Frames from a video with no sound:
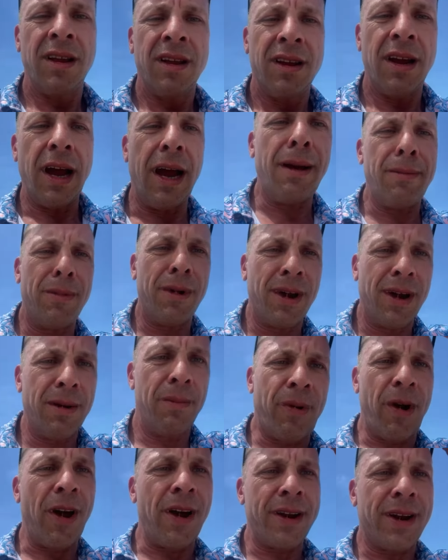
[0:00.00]
I'm
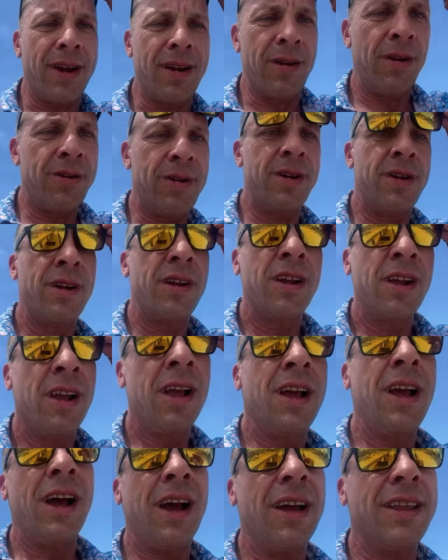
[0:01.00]
Brock.
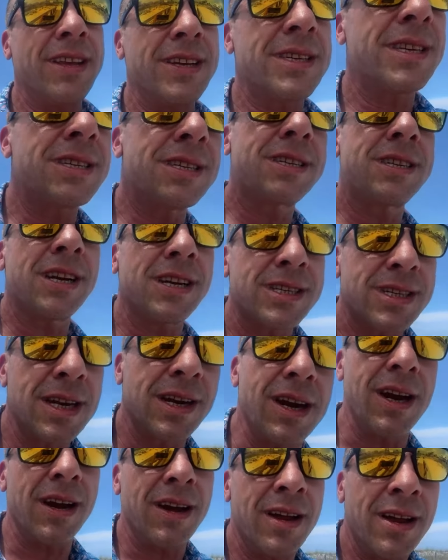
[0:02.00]
This is just
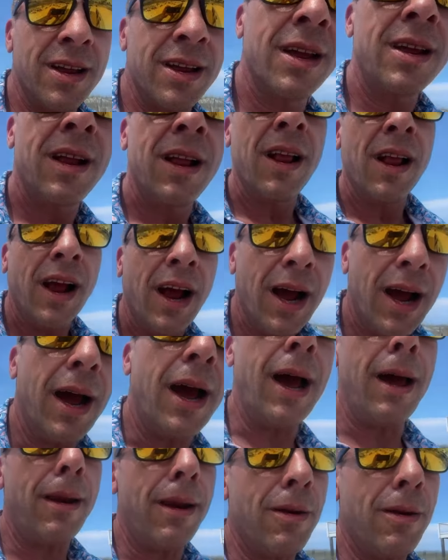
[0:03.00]

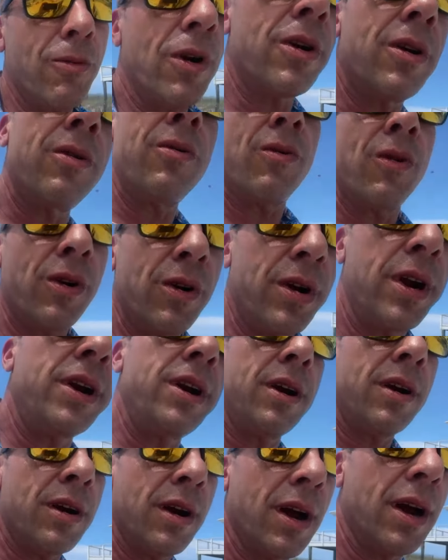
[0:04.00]
we're
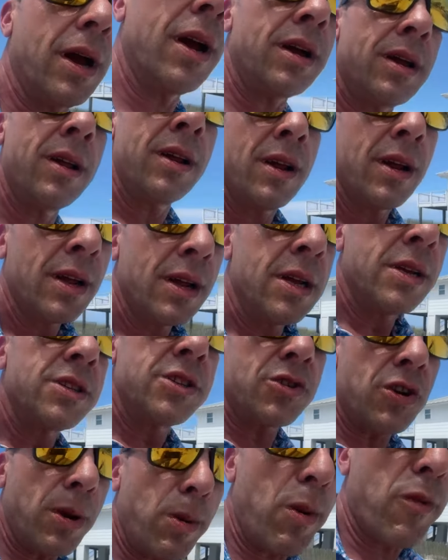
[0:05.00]
here
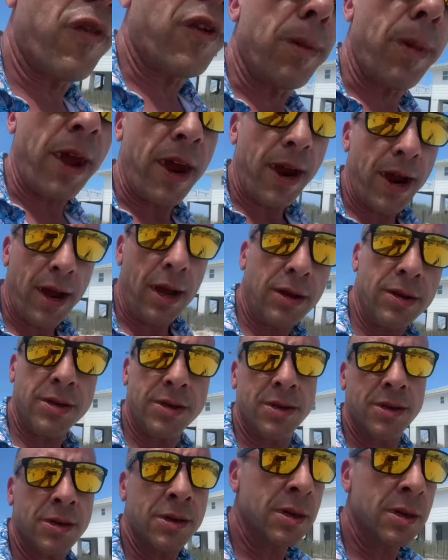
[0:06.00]
streaming from the house.